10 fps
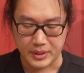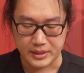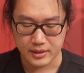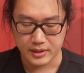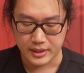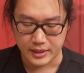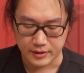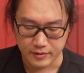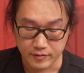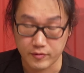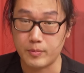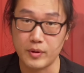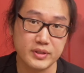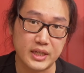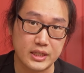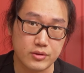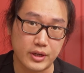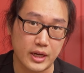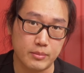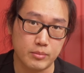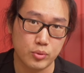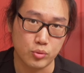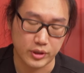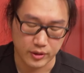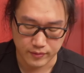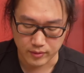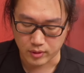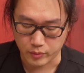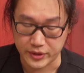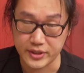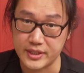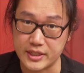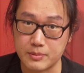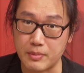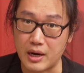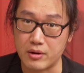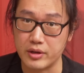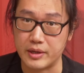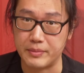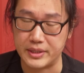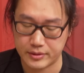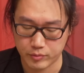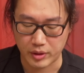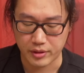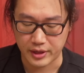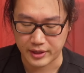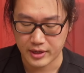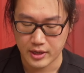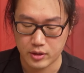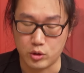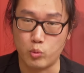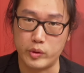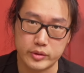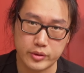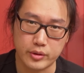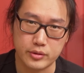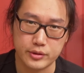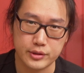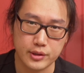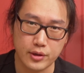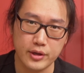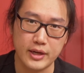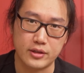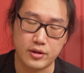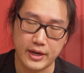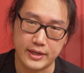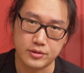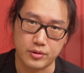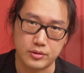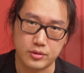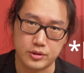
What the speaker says: Basically, for both centering and pulling of wall, when you see a spiral, it means one thing. Your wheel is going too slow and your hand's going too